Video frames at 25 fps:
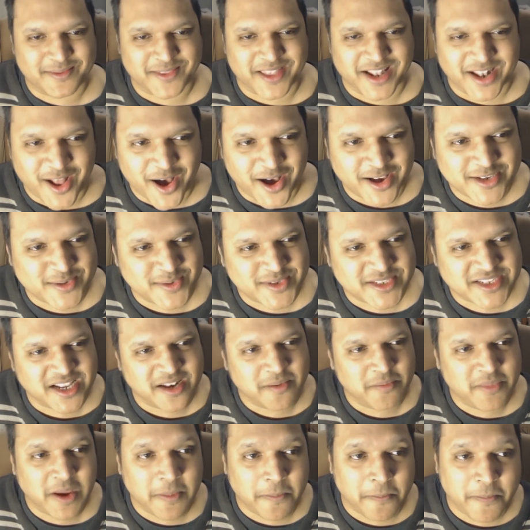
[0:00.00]
The last one's
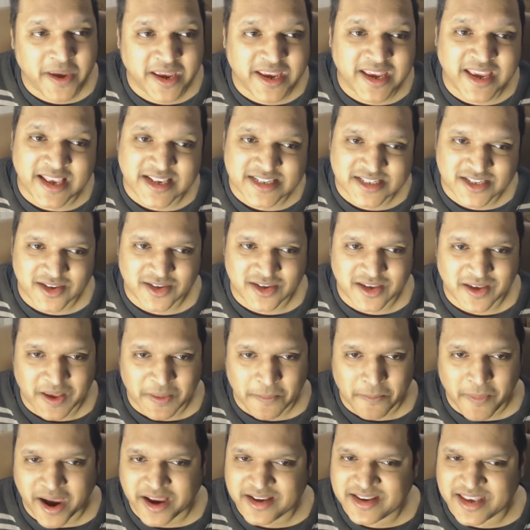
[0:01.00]
going to be a biggie, so
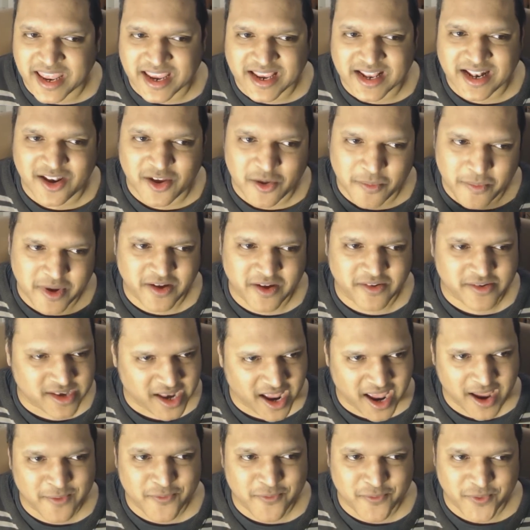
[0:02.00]
it might take a little bit of
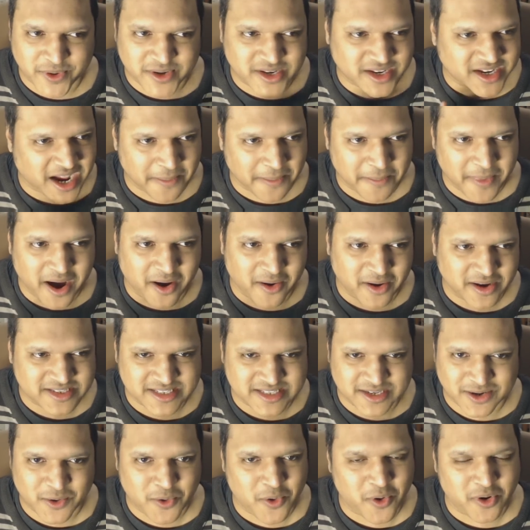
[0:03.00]
time for it to come out
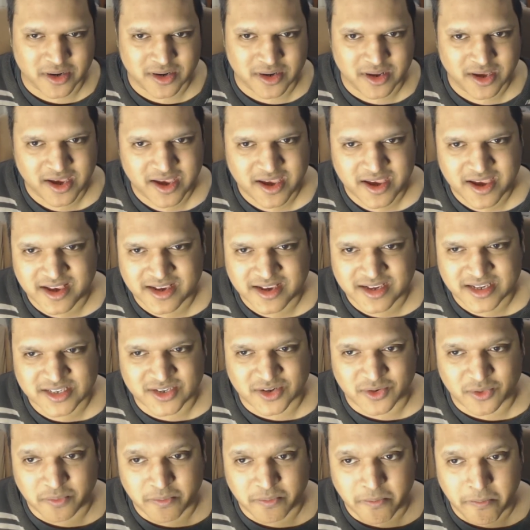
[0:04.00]
as the quad.
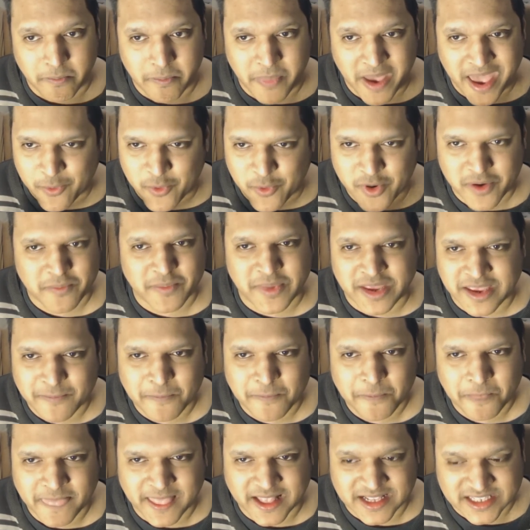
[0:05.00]
So bear with me
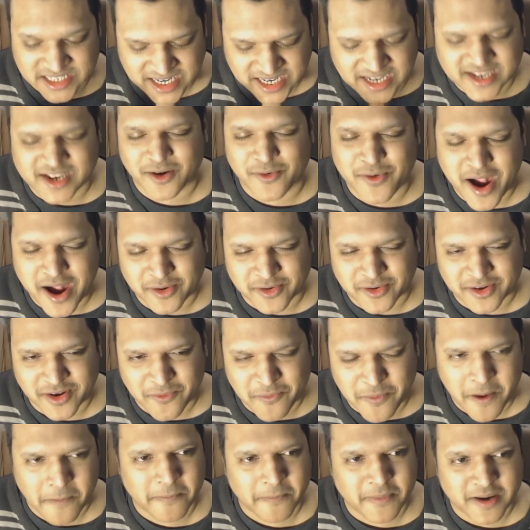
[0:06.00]
and stick around. And
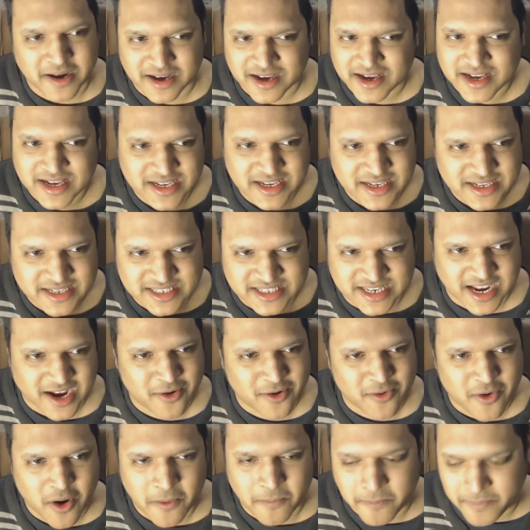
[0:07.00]
remember,
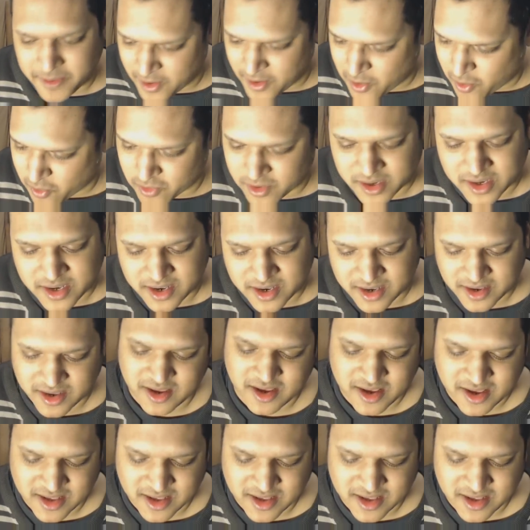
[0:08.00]
stick around beyond